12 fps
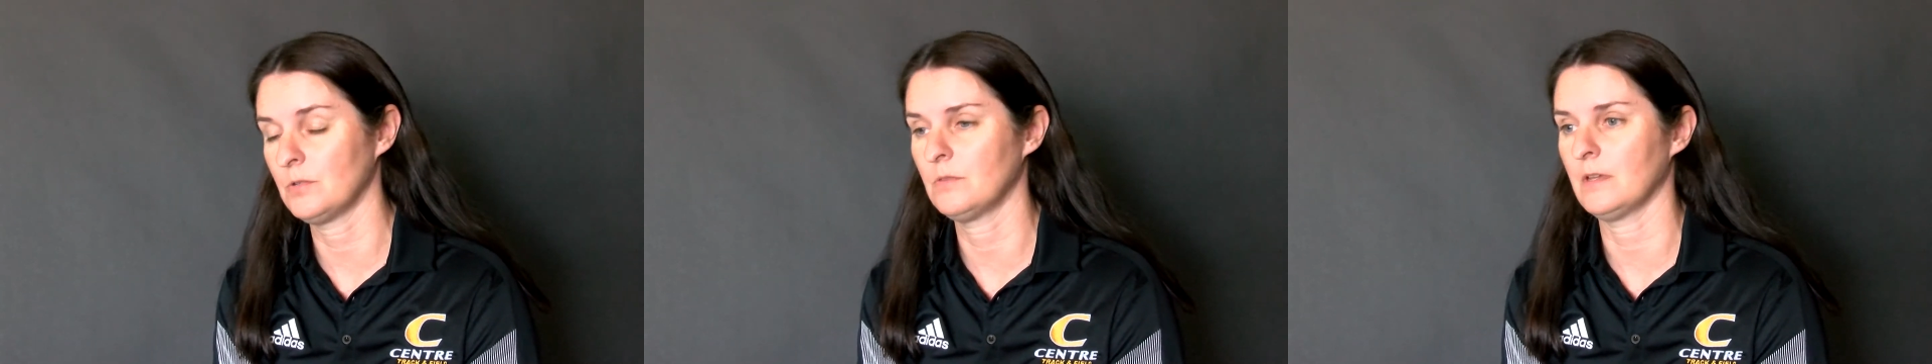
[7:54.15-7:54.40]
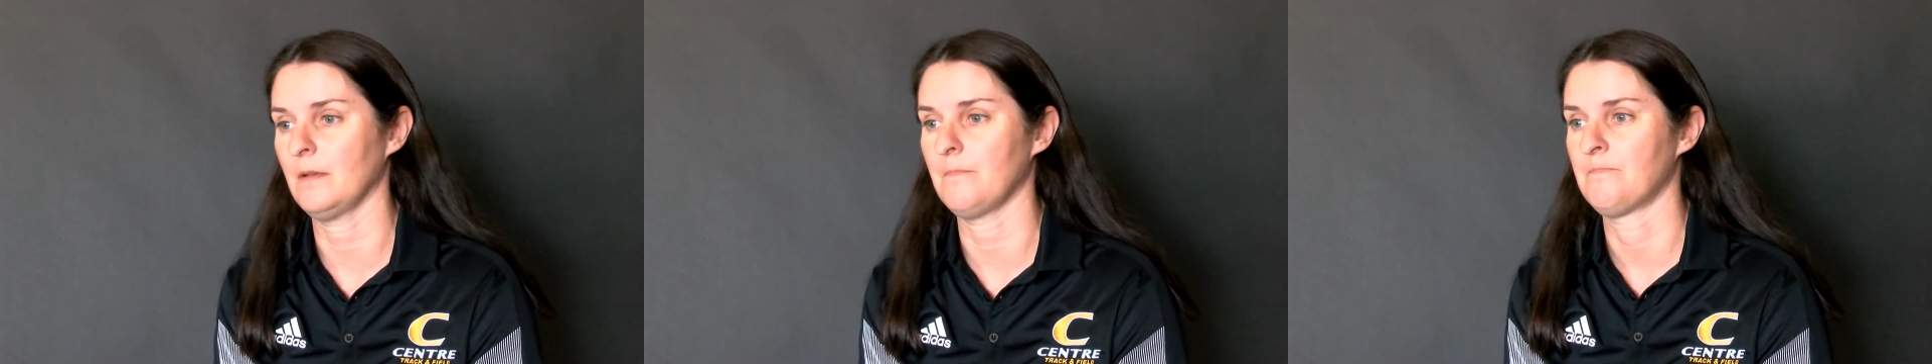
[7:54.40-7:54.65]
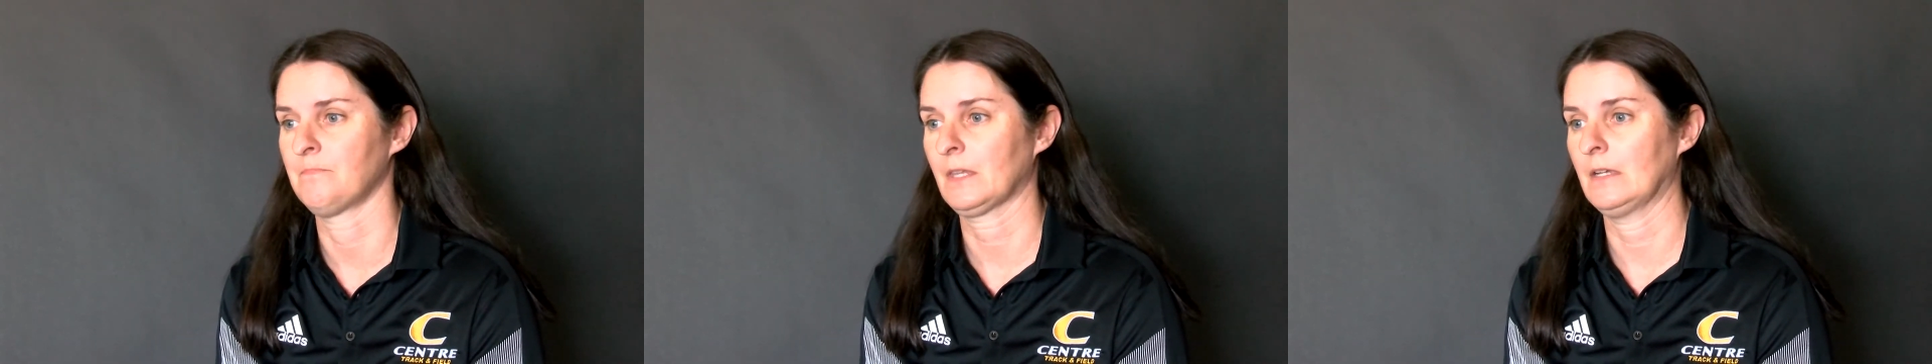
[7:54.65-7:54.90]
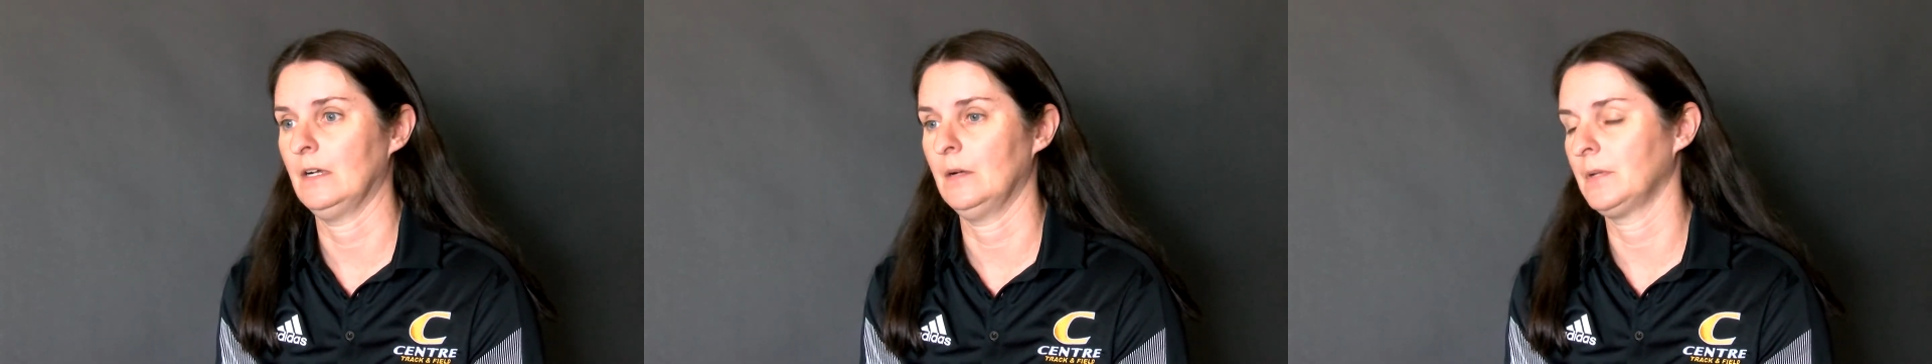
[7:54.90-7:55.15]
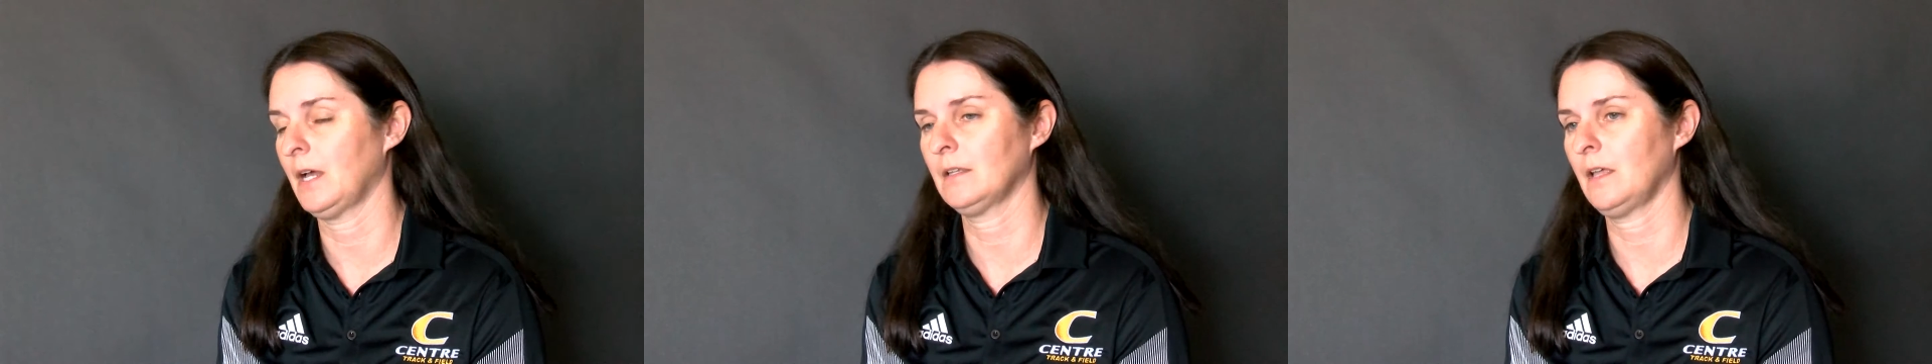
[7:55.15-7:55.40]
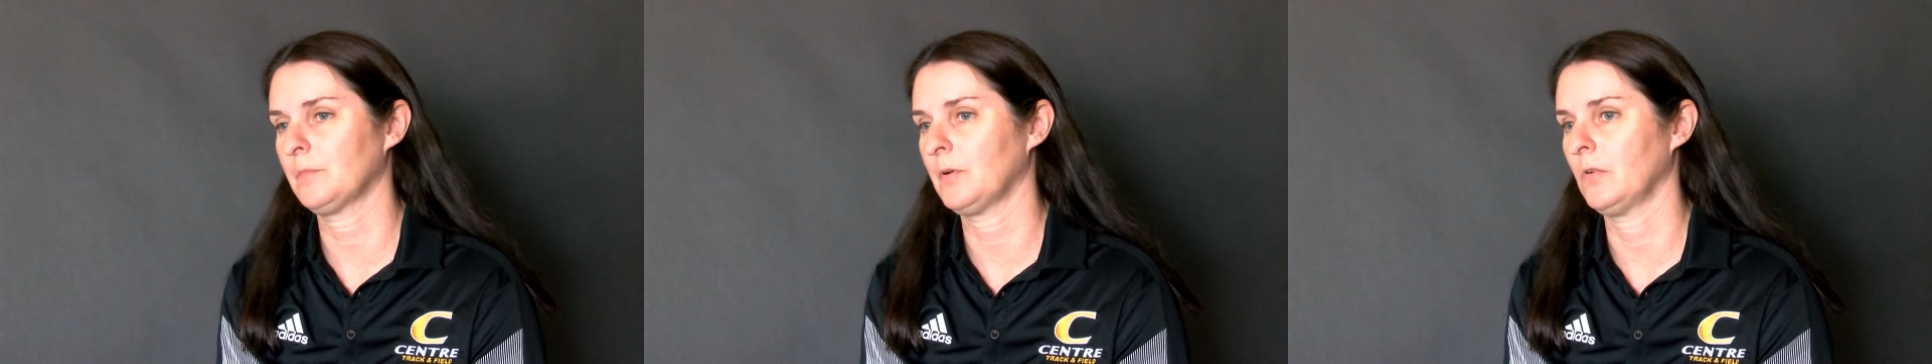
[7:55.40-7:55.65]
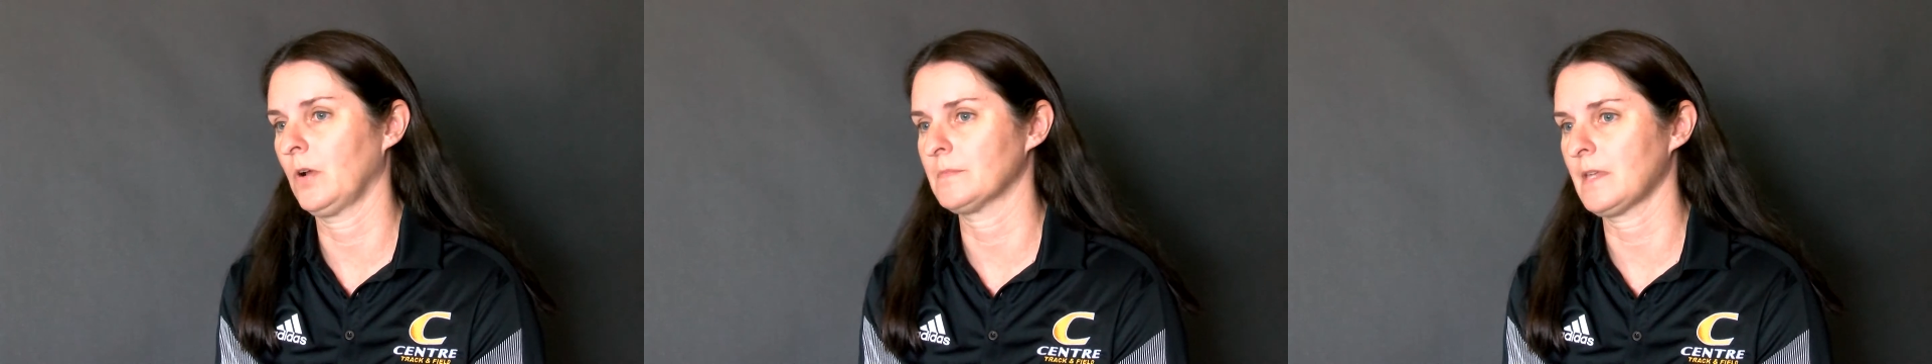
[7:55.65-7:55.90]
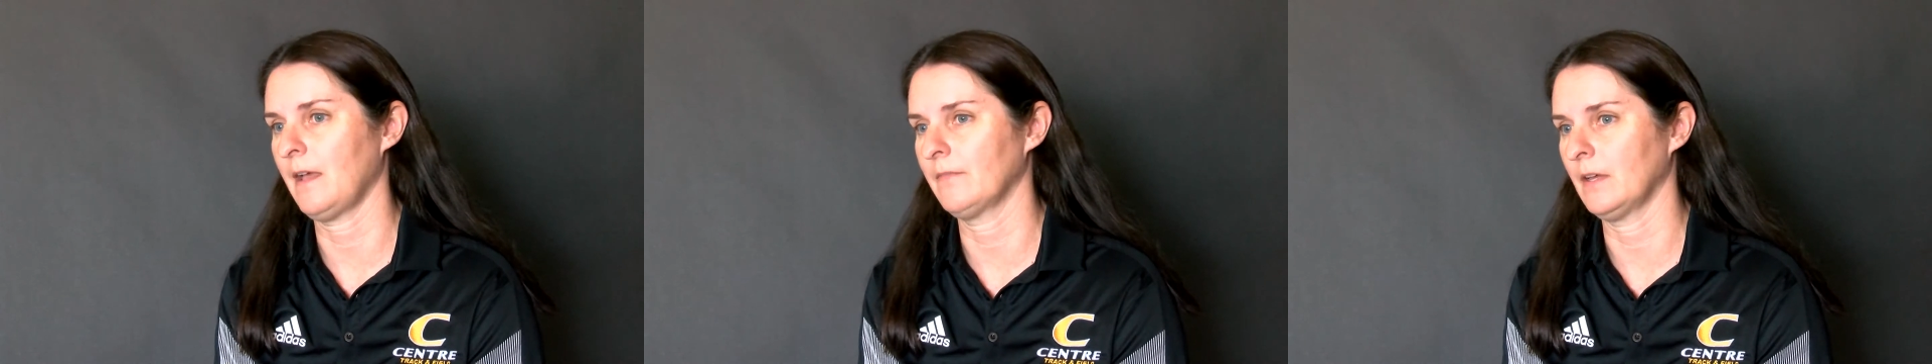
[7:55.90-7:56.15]
them, not a lot of programs
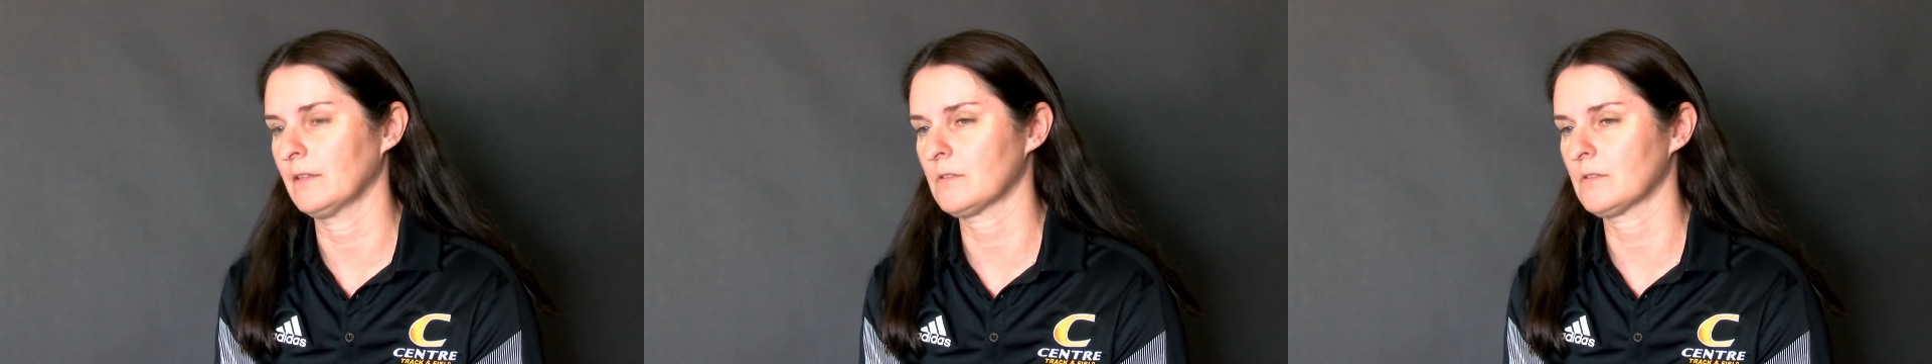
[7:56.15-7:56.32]
have that.